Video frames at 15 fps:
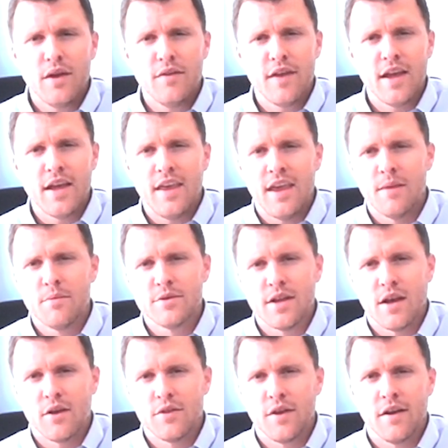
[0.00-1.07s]
we have 8
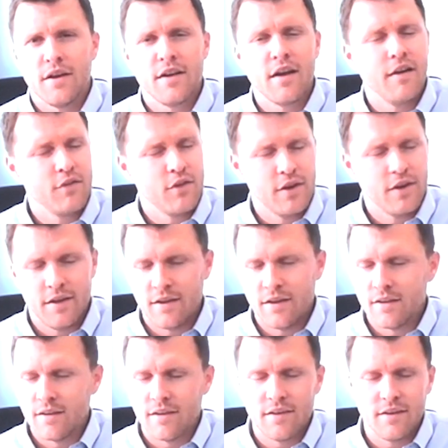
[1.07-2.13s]
cameras out there
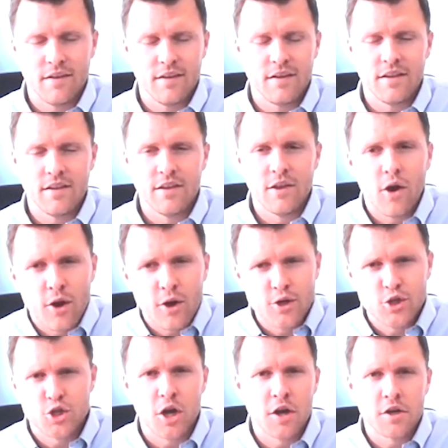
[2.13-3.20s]
covering a
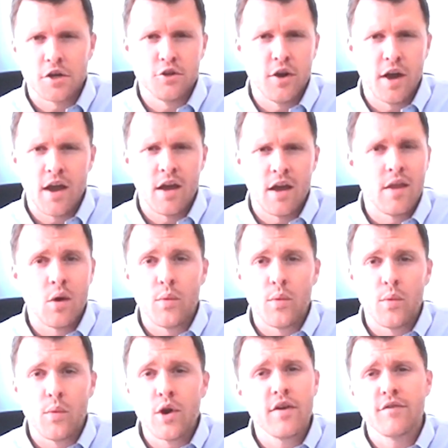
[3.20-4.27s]
large chunk of ground that
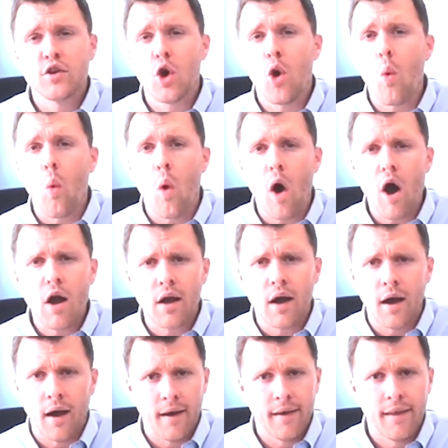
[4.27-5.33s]
we don't ever have to go
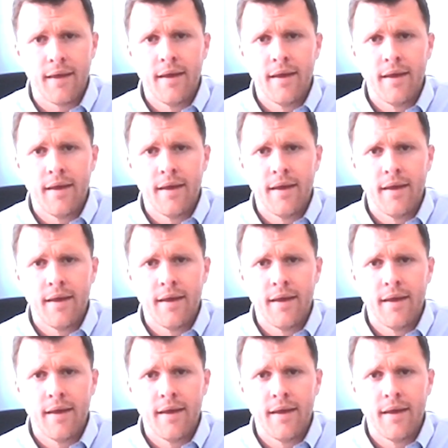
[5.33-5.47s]
walk